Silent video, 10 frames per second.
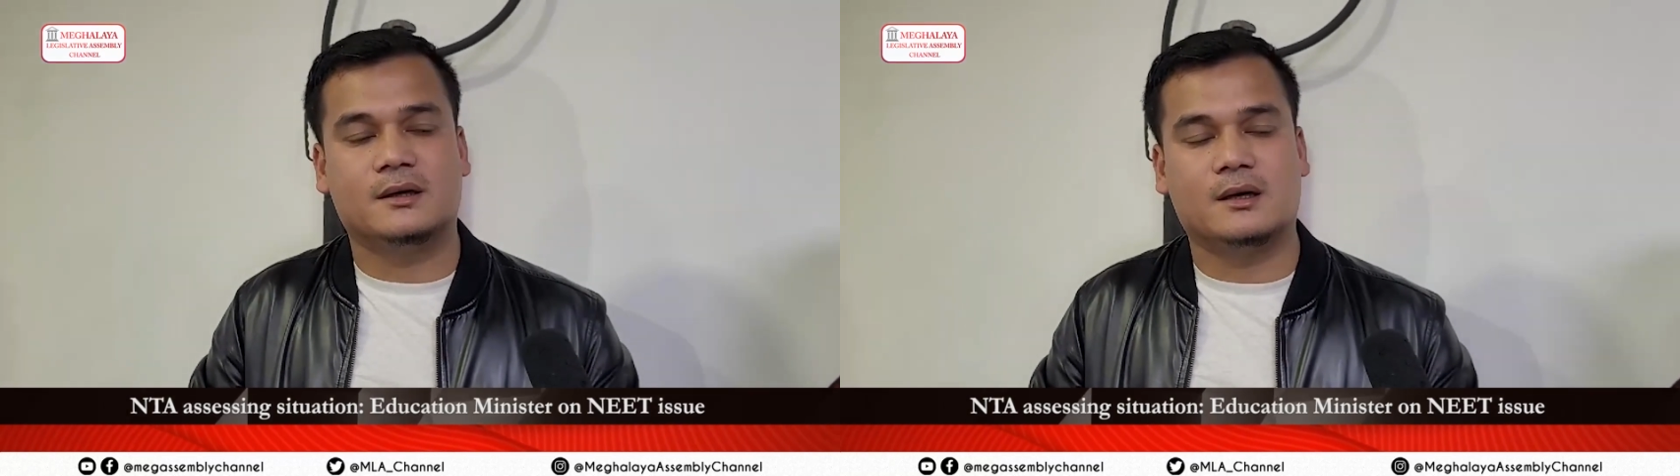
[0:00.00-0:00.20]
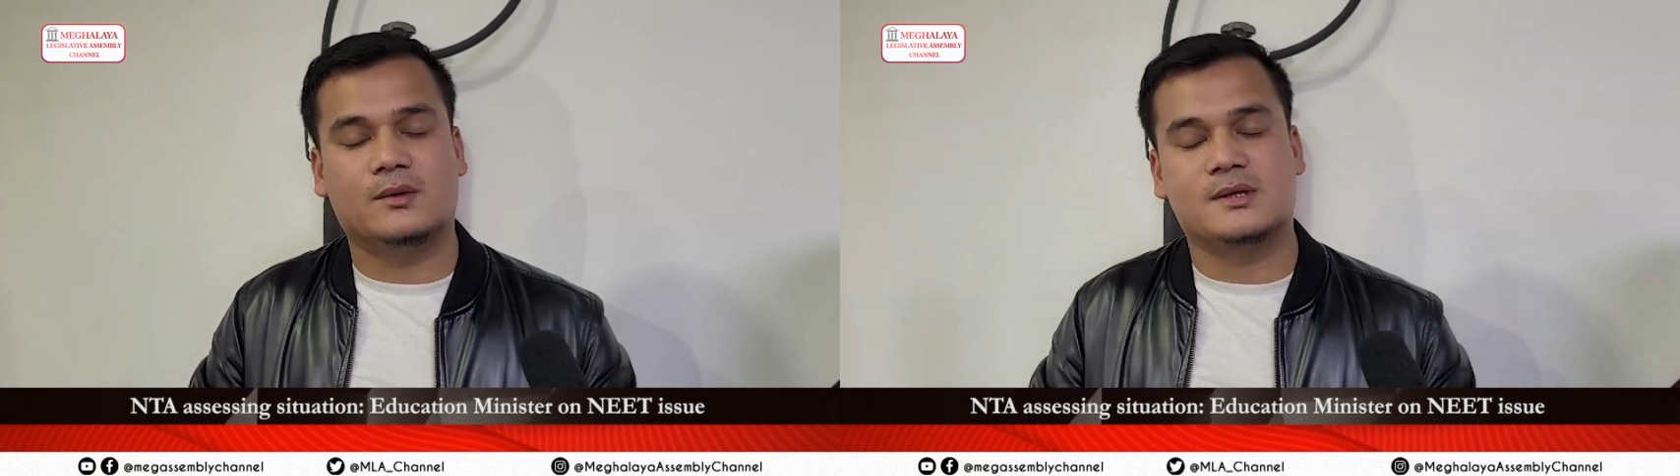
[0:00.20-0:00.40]

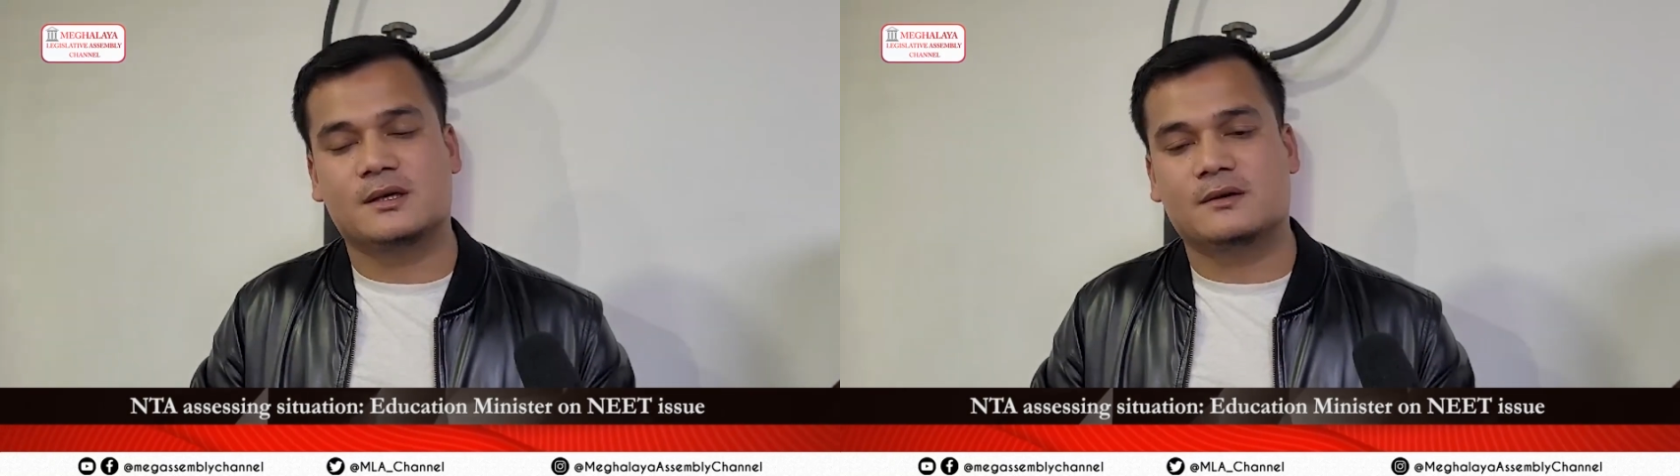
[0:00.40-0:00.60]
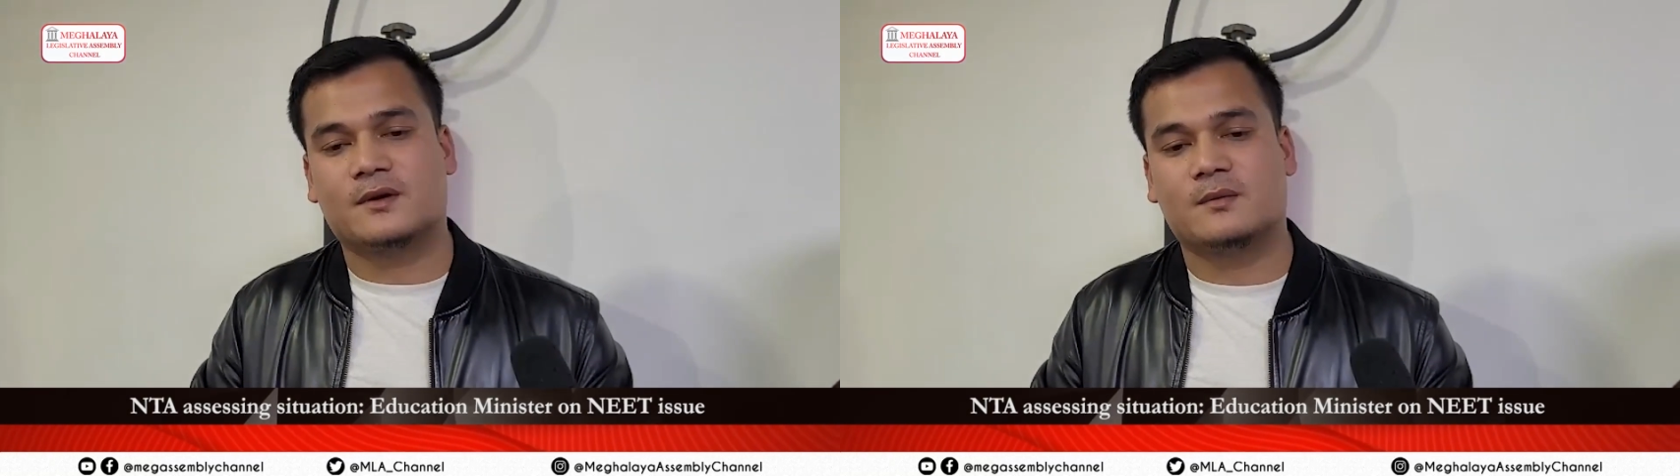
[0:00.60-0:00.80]
uh, I would
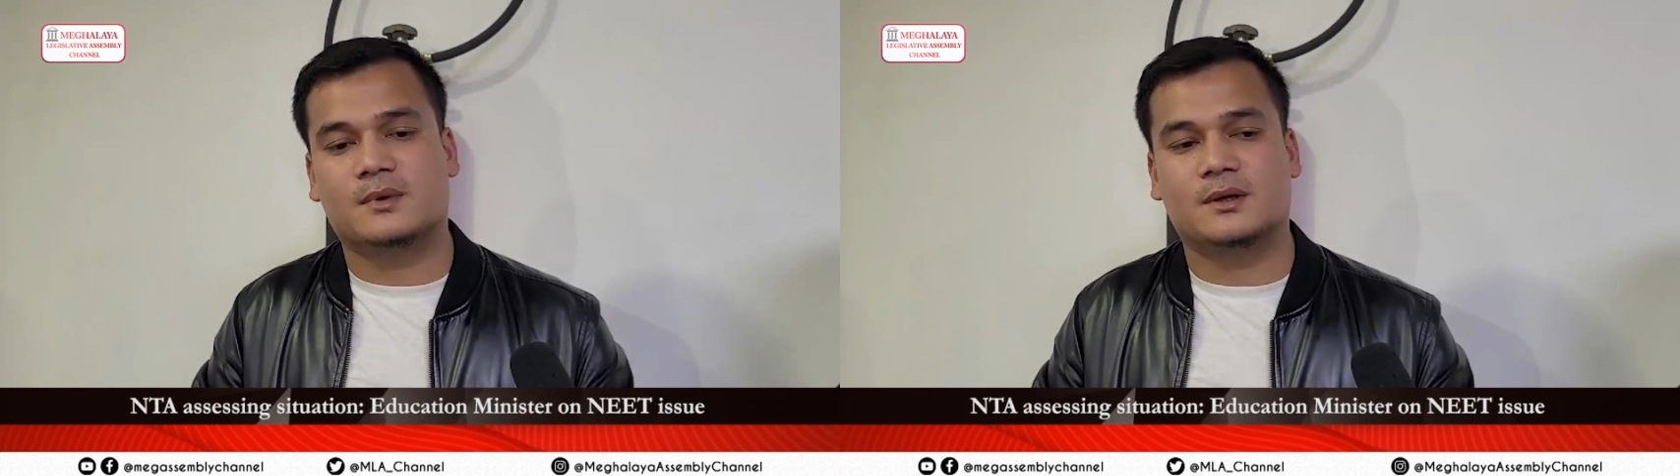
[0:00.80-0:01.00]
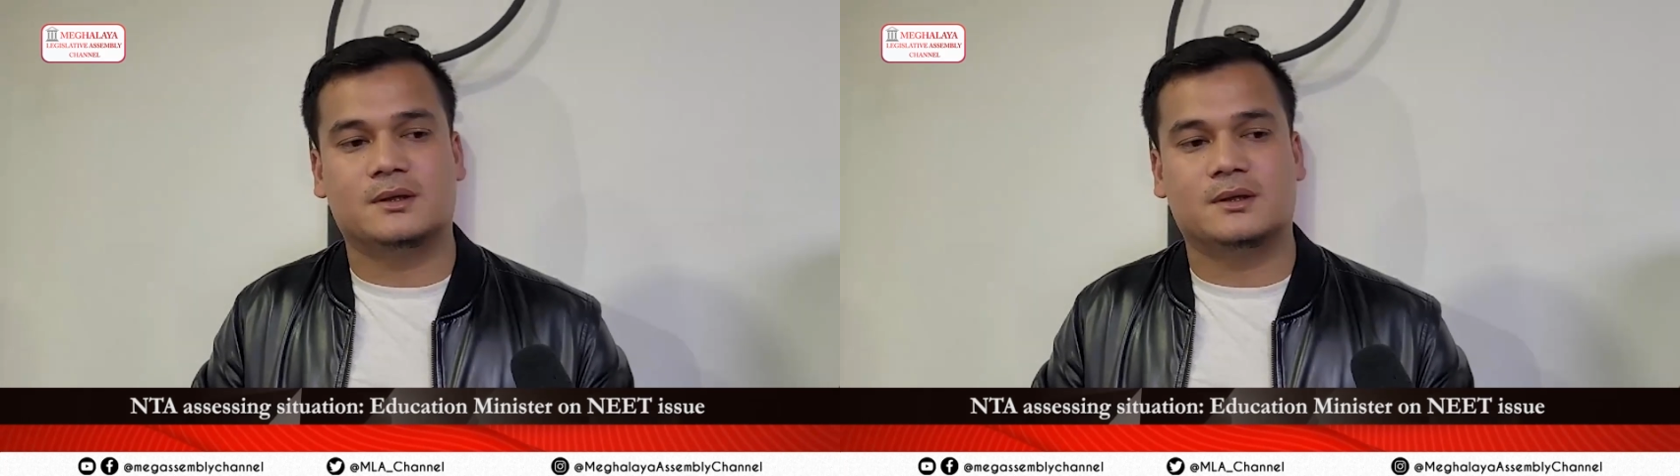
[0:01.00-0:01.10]
say from uh,